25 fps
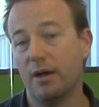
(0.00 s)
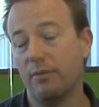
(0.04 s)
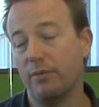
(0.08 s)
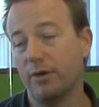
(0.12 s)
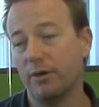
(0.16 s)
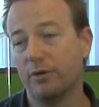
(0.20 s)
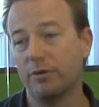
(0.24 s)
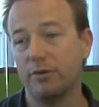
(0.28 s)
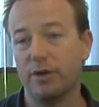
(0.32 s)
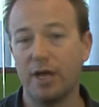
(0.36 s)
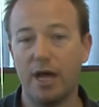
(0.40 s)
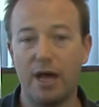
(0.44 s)
and we
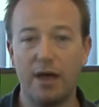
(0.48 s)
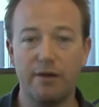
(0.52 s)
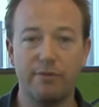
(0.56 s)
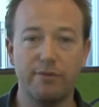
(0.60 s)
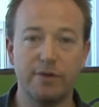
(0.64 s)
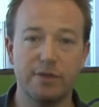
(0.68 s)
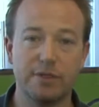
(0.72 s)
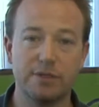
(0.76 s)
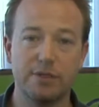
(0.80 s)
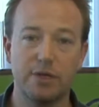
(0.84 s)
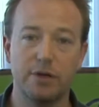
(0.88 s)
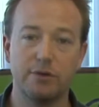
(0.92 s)
could have
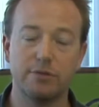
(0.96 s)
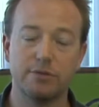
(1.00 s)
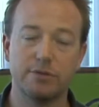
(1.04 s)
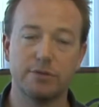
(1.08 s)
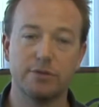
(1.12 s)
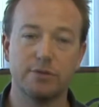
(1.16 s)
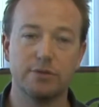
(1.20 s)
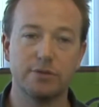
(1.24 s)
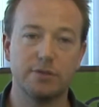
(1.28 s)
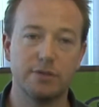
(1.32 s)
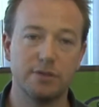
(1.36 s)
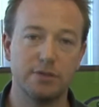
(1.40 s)
external
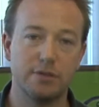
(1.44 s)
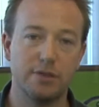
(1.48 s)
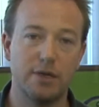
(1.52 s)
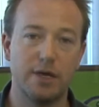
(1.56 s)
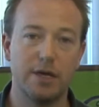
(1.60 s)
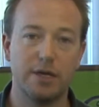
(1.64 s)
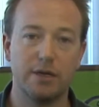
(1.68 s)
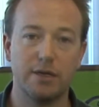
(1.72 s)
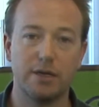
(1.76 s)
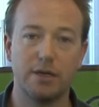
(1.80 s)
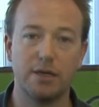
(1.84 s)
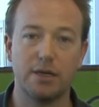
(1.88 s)
sources
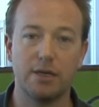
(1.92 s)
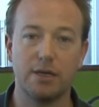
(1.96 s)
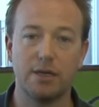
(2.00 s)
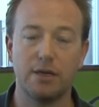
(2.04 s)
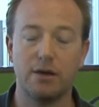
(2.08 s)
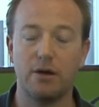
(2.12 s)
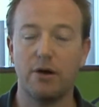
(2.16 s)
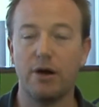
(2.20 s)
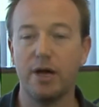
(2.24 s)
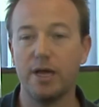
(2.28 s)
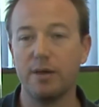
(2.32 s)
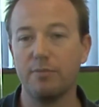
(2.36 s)
like
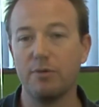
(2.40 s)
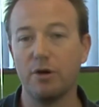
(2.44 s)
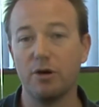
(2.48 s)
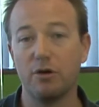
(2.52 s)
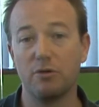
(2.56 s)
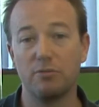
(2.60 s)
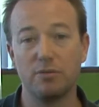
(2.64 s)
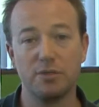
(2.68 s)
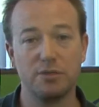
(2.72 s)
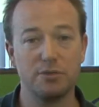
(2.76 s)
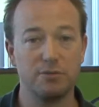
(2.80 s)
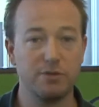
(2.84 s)

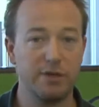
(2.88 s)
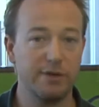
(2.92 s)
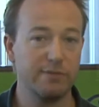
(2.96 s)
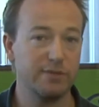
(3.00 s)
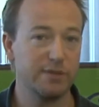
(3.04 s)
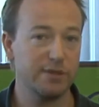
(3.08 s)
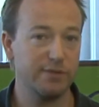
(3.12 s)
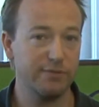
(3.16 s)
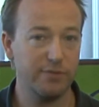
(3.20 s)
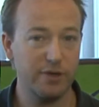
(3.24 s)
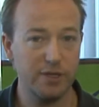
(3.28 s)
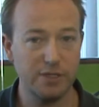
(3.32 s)
IML, which will give
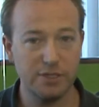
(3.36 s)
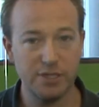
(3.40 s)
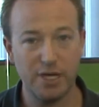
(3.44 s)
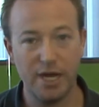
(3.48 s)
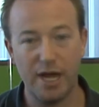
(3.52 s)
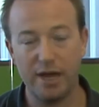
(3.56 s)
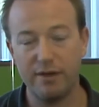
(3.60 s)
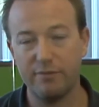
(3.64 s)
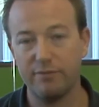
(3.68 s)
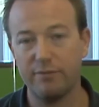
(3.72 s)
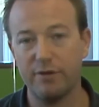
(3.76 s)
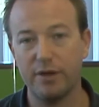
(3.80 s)
us a
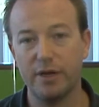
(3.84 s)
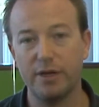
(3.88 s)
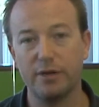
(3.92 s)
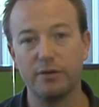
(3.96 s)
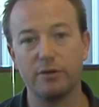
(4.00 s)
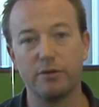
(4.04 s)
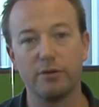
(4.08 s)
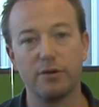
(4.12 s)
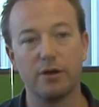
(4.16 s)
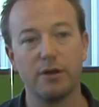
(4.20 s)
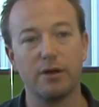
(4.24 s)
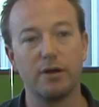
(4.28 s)
VGA feed
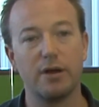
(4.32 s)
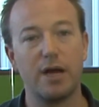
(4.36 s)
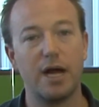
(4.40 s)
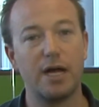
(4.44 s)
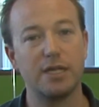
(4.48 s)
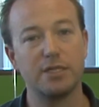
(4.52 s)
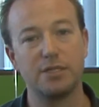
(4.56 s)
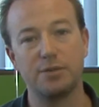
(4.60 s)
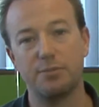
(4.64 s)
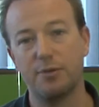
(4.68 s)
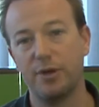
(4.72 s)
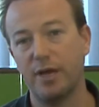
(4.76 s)
or a
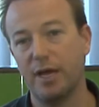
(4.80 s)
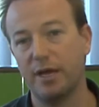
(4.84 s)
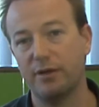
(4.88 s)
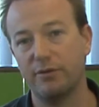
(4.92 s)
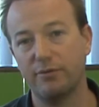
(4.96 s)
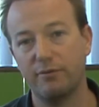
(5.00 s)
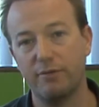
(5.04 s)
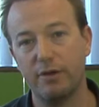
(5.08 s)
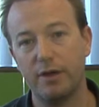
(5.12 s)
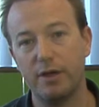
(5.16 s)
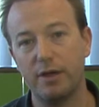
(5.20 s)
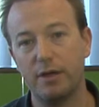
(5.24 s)
RGB
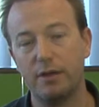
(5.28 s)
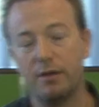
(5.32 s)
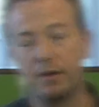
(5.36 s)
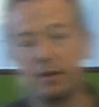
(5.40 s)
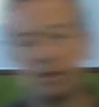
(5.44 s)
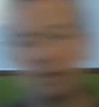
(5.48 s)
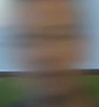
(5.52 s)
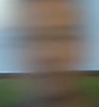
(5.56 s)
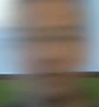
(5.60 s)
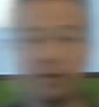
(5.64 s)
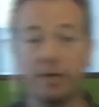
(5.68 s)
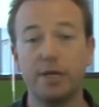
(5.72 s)
HV.
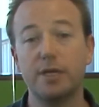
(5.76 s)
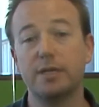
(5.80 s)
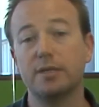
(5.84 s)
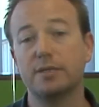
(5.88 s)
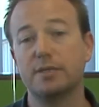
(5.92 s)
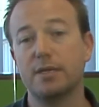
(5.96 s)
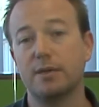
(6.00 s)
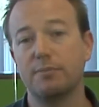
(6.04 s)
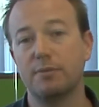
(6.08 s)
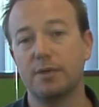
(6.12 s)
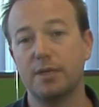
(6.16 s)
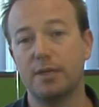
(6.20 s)
We needed
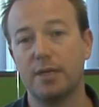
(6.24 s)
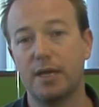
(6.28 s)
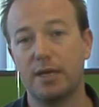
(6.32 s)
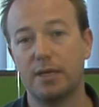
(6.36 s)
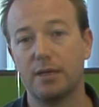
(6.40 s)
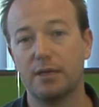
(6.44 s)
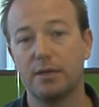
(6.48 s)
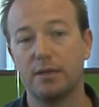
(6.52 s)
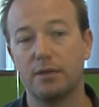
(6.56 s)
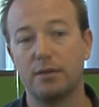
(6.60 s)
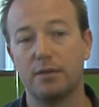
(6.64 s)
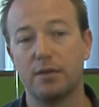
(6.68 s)
something that
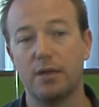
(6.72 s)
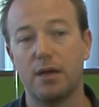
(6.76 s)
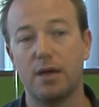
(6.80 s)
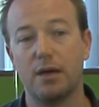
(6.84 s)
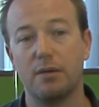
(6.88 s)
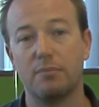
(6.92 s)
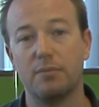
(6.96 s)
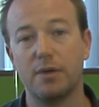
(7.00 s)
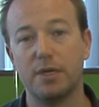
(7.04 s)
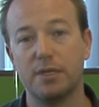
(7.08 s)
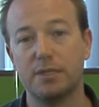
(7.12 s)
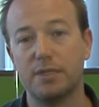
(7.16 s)
can
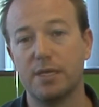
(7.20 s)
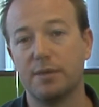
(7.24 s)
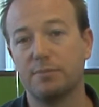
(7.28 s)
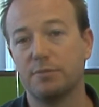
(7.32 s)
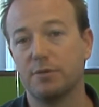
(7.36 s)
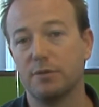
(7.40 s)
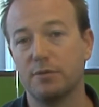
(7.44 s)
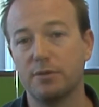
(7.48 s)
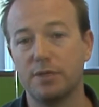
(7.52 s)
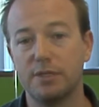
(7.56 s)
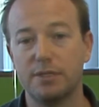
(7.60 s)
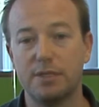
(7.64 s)
accept
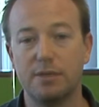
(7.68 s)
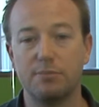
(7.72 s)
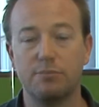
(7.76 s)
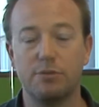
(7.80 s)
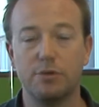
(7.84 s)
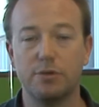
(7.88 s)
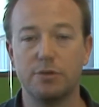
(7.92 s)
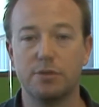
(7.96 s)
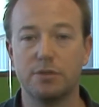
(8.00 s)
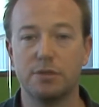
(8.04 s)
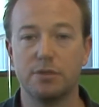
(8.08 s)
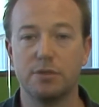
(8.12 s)
all these
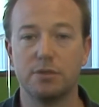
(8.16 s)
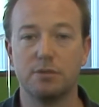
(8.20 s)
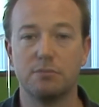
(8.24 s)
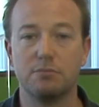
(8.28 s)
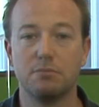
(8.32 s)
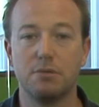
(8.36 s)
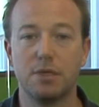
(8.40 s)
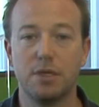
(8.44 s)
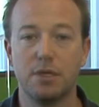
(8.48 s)
inputs and